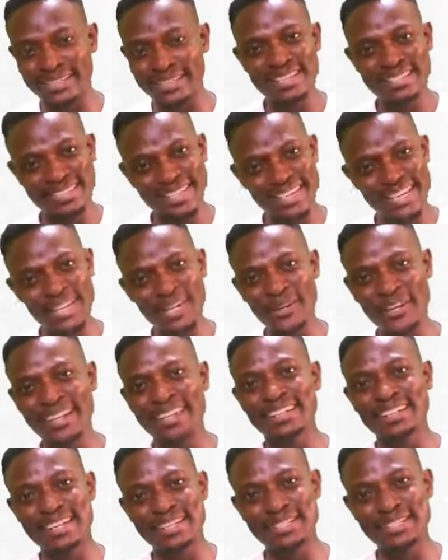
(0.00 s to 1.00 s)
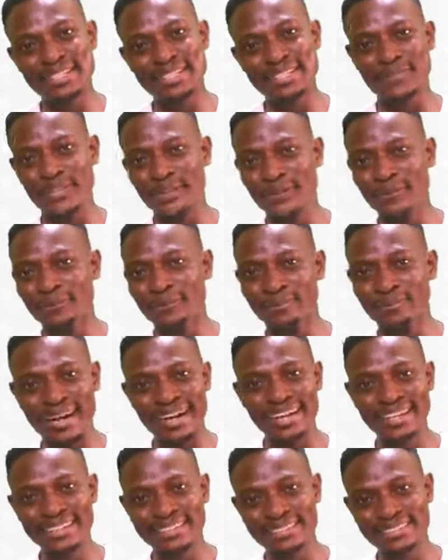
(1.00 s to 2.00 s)
See you in the next video.
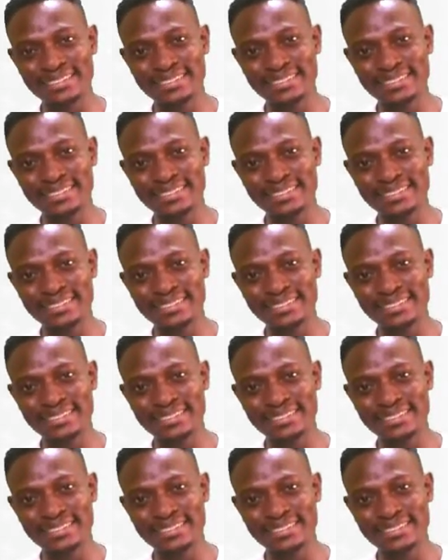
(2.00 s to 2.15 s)
Bye.